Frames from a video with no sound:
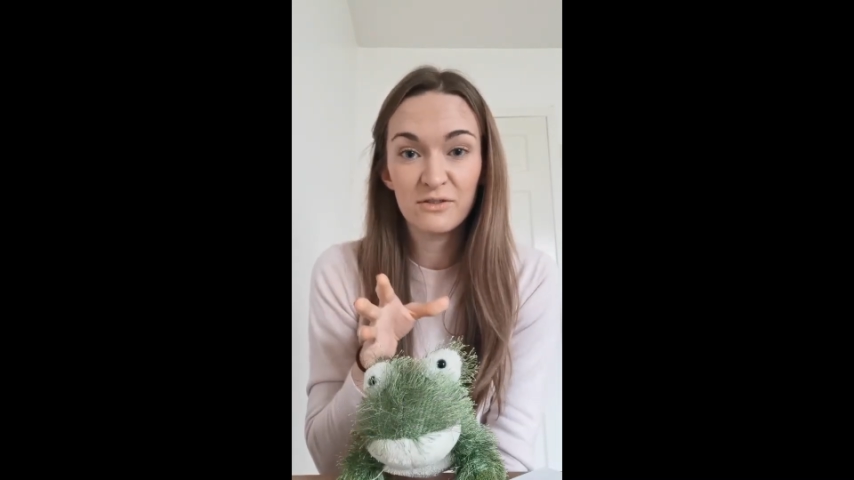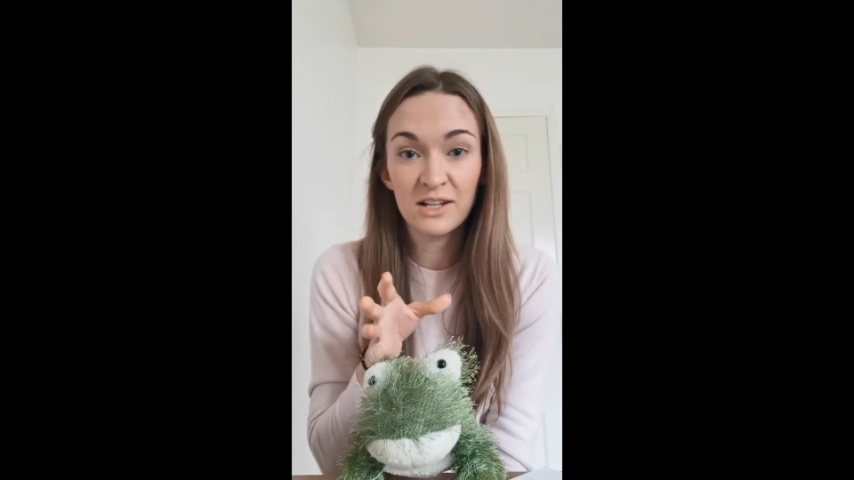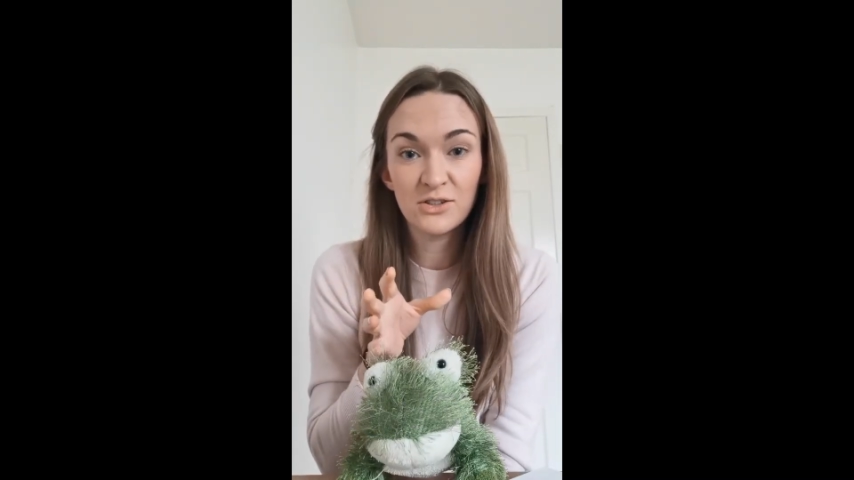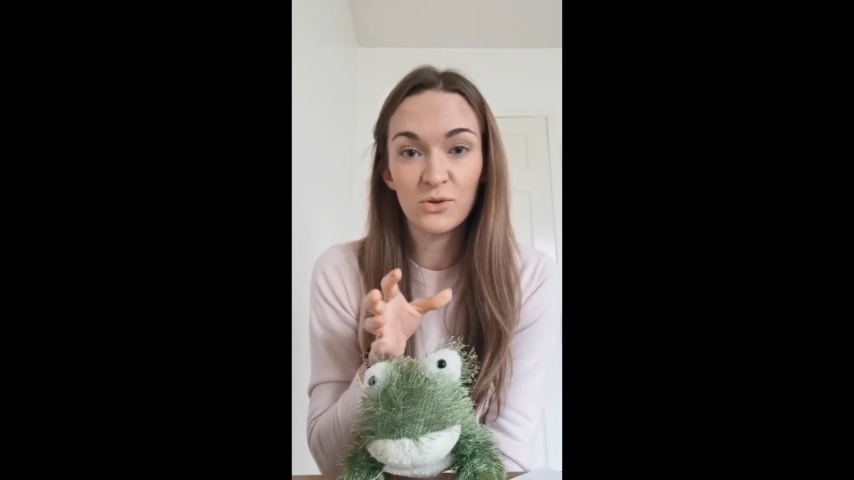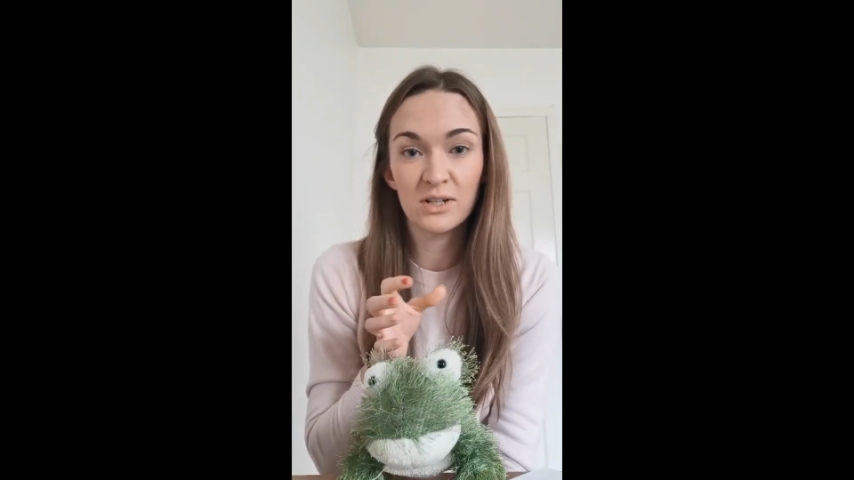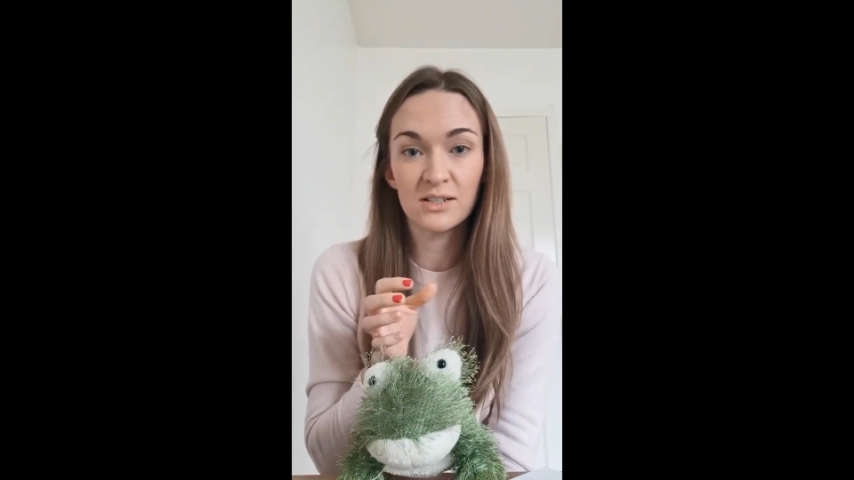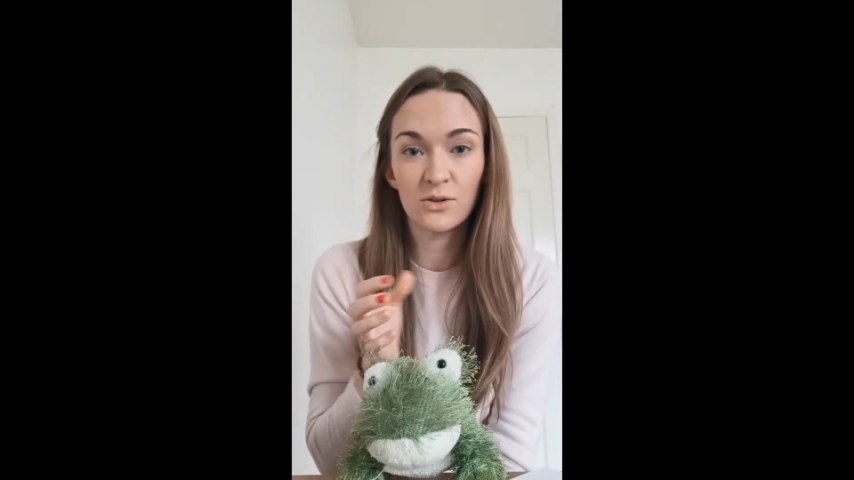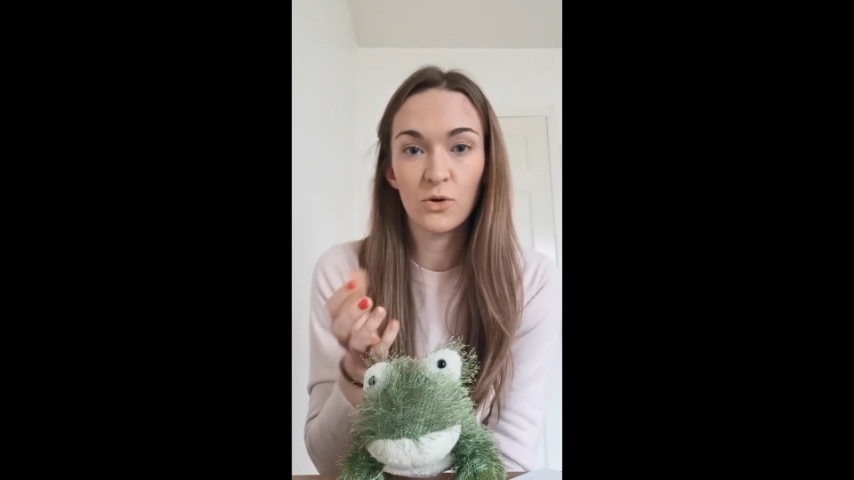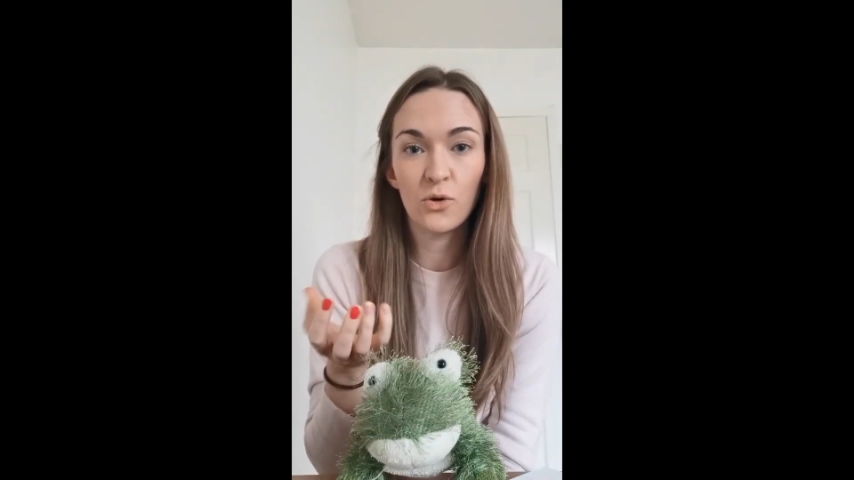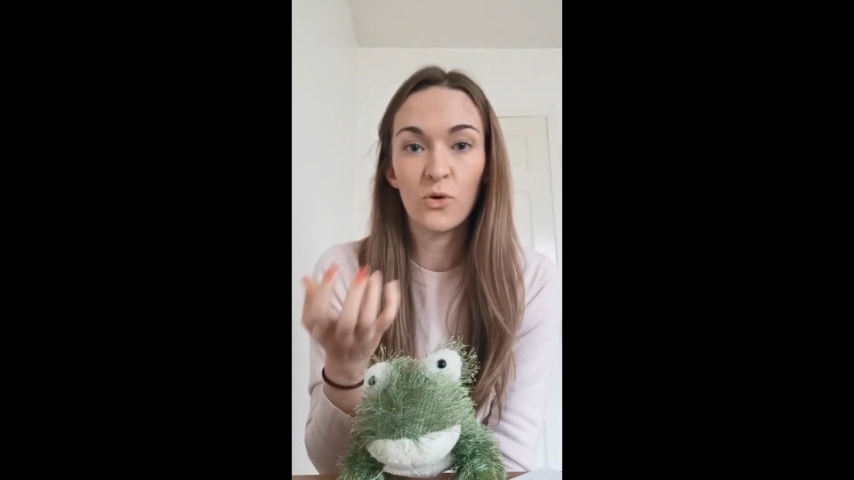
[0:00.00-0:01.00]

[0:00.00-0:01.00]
Fred Talk is